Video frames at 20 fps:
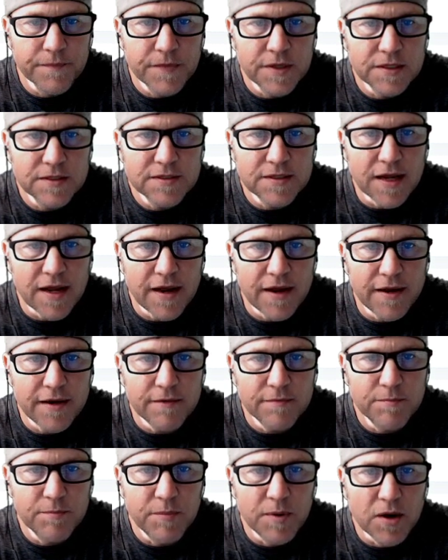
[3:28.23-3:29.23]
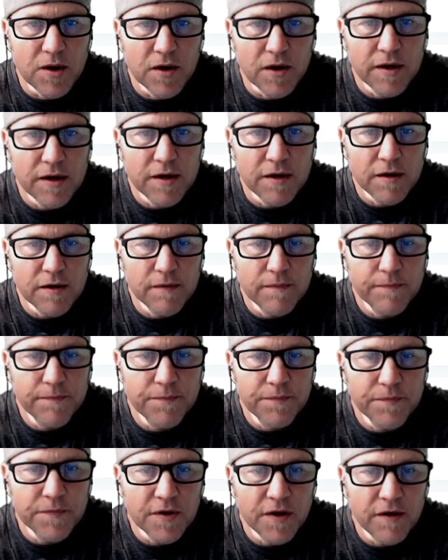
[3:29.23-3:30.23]
sidebar here
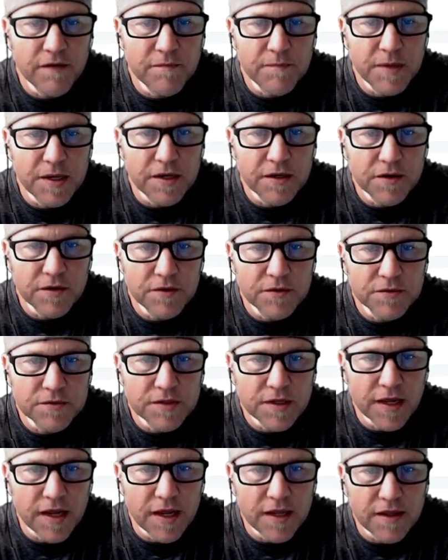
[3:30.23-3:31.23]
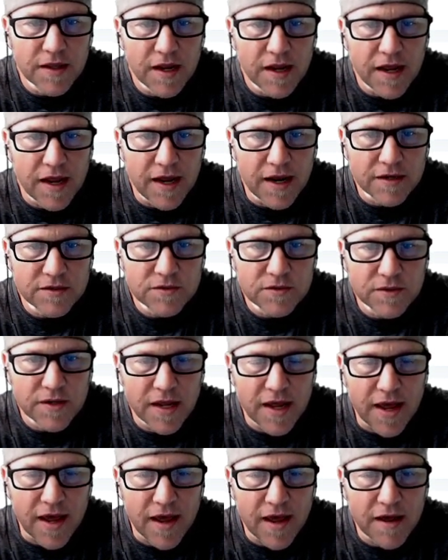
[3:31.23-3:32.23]
of menus, and they actually
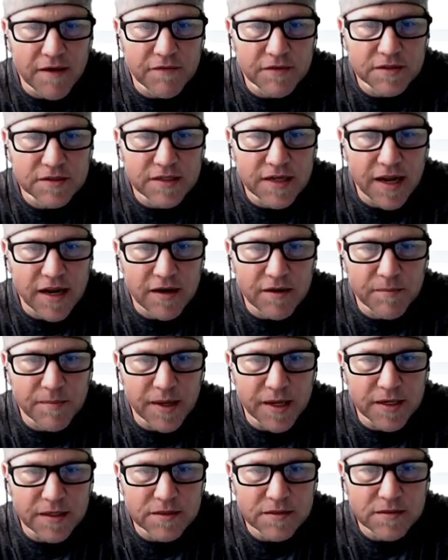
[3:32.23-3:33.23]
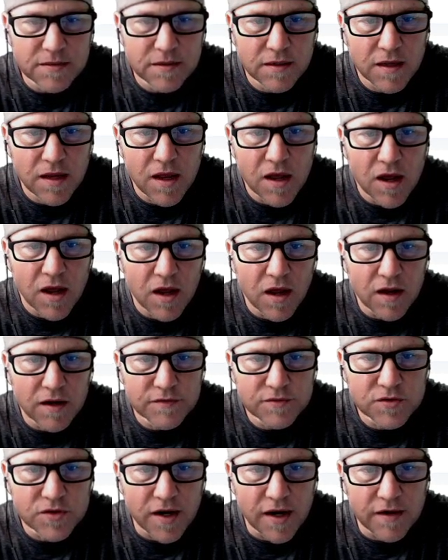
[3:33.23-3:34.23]
have a database
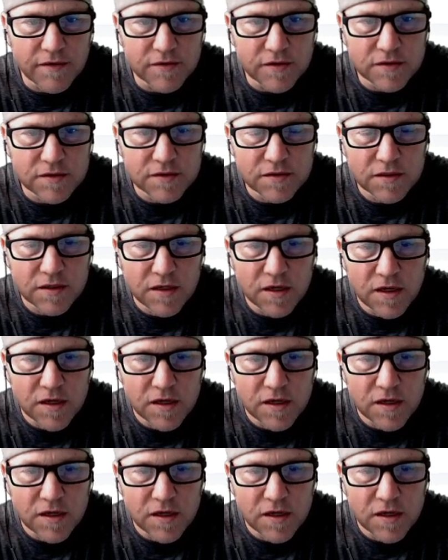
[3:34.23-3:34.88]
of drivers.